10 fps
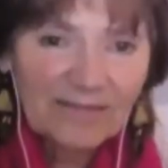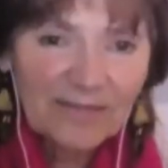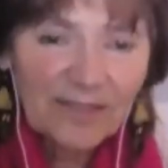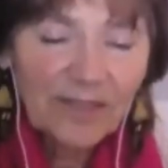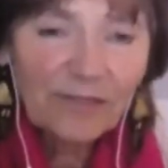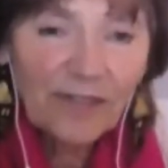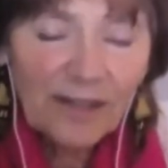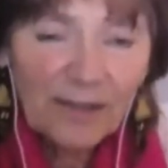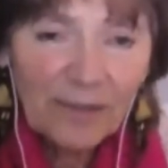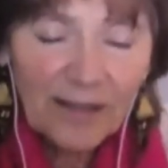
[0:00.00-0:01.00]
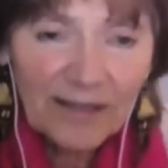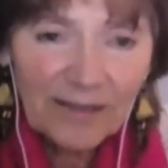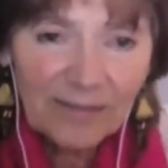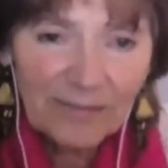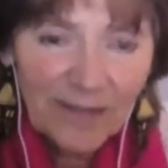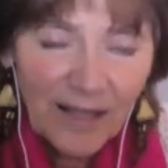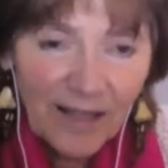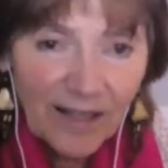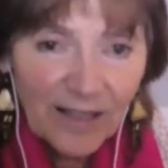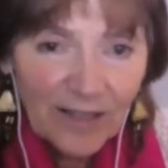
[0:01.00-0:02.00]
You're very welcome.
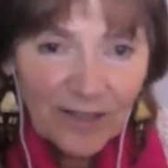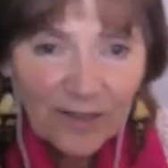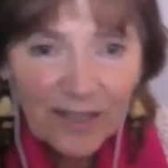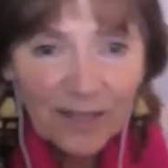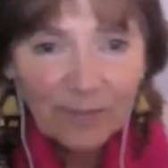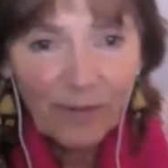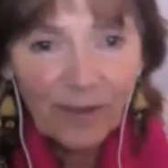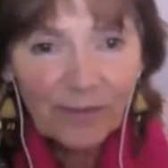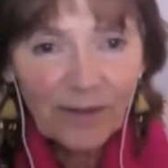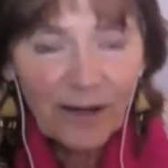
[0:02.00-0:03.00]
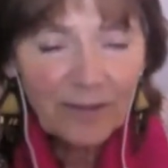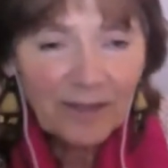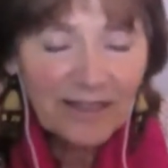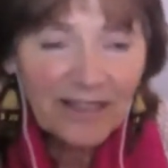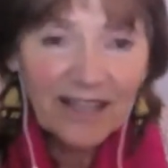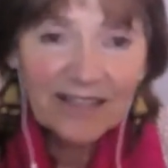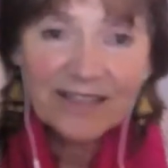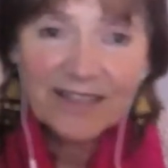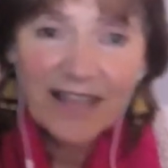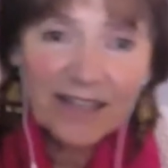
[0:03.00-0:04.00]
So at this point, what I'm going to say is
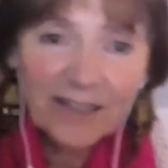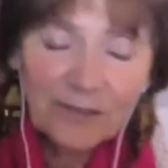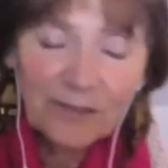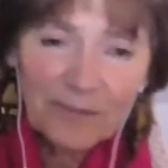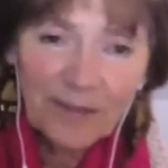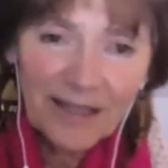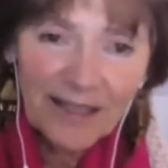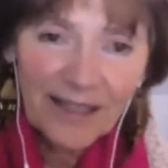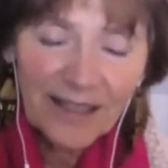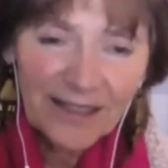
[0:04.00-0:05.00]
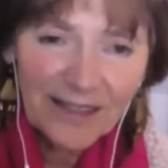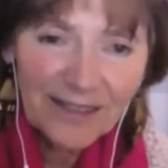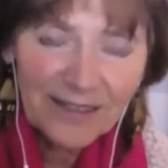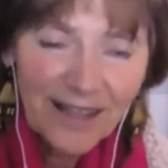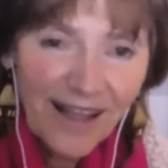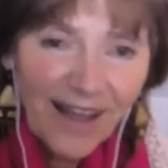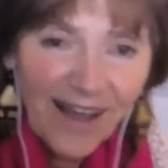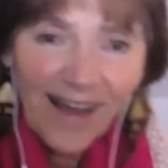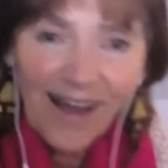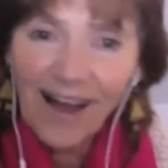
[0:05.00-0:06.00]
thank you for being here.
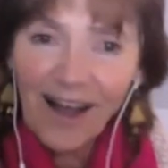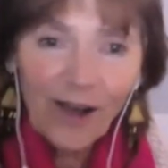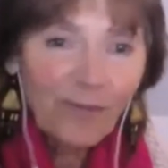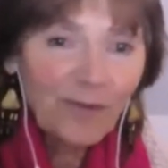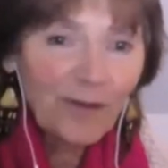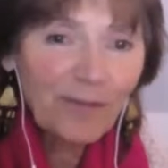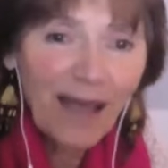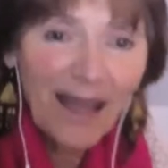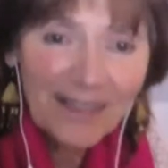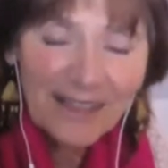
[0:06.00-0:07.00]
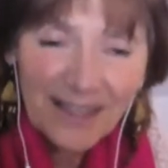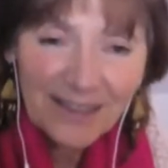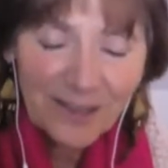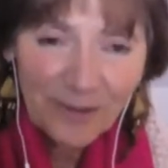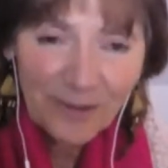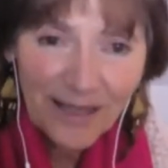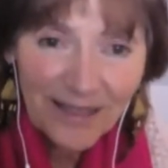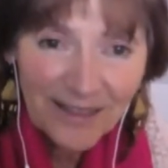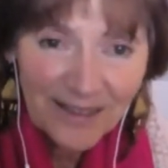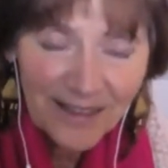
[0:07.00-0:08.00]
I hope you're back next
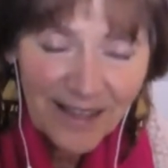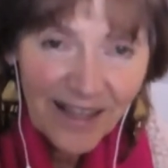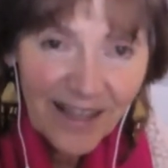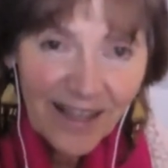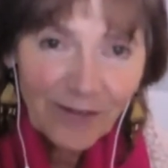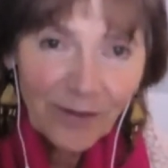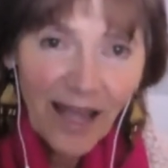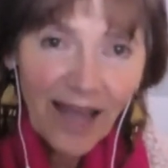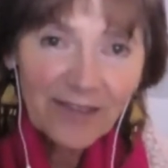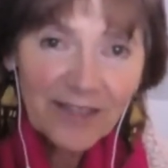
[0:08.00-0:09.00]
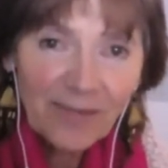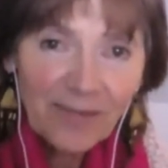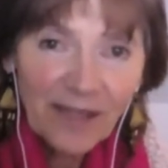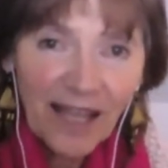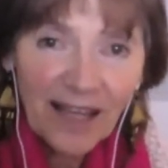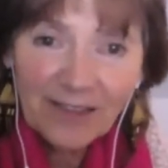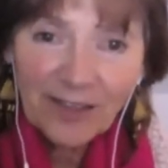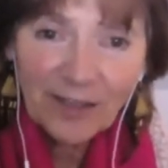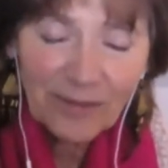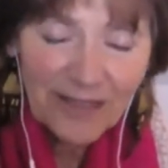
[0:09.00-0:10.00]
week. If you have something else
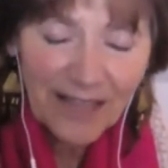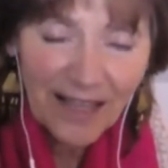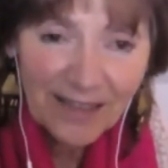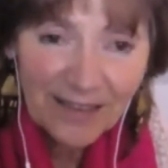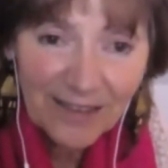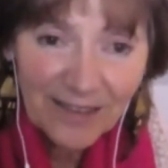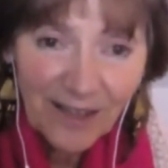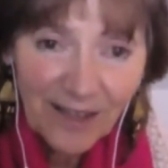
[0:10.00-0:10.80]
to present,